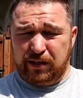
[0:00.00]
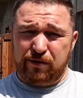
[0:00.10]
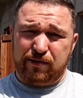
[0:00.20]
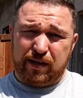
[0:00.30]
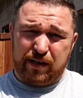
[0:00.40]
and
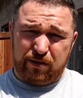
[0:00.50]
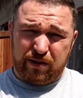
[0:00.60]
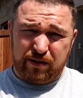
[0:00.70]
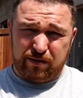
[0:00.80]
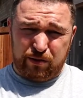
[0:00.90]
you forgot
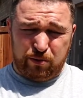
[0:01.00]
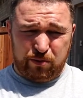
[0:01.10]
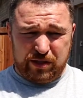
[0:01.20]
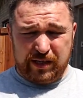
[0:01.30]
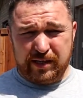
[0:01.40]
to
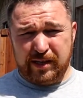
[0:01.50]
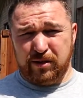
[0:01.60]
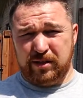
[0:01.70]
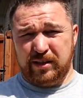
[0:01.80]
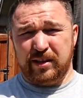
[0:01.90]
take it
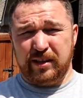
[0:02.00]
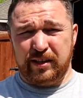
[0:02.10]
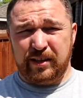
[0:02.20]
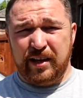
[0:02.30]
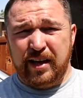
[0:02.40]
out and clean it,